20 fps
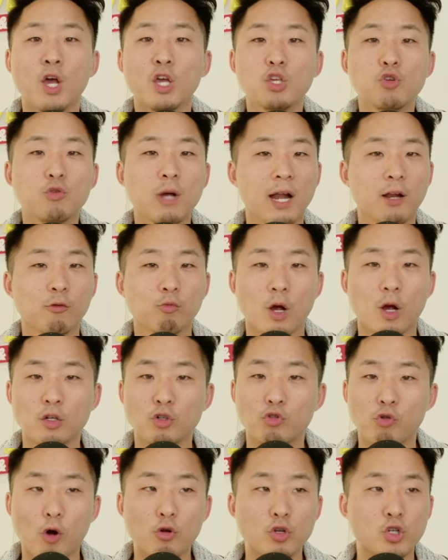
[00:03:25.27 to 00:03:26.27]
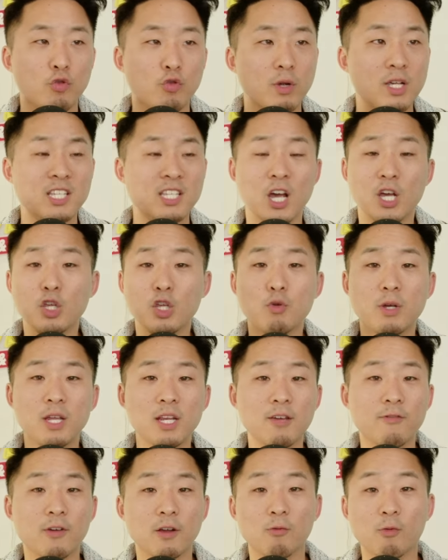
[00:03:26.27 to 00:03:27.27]
you got to run groceries, you can
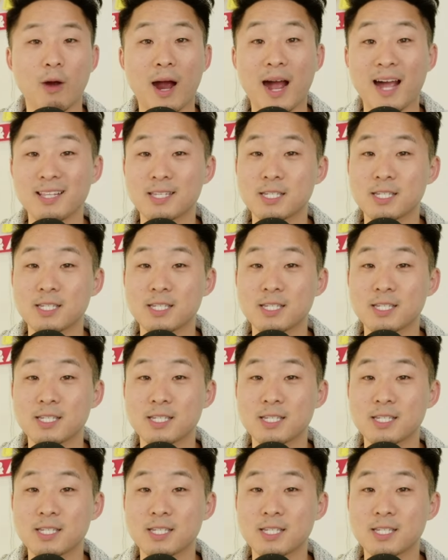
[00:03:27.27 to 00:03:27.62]
even ride